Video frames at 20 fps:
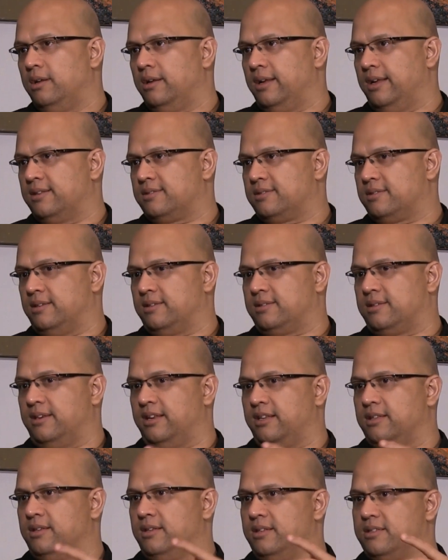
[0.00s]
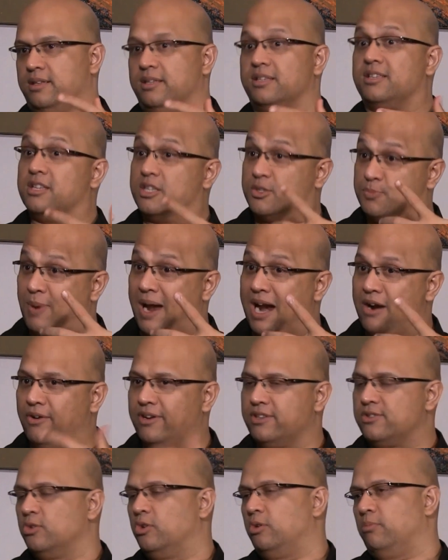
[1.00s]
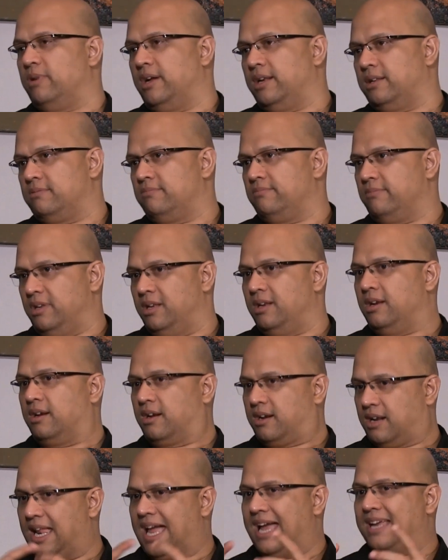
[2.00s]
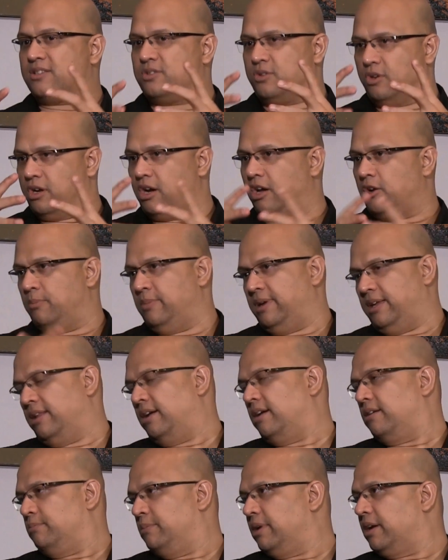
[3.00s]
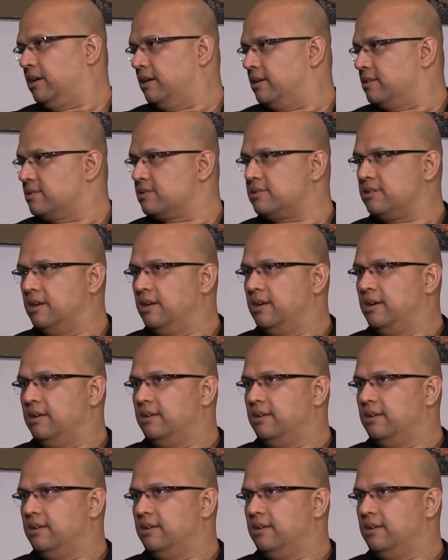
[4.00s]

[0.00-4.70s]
It's an inspiring tool, but in a class you've got to be there, because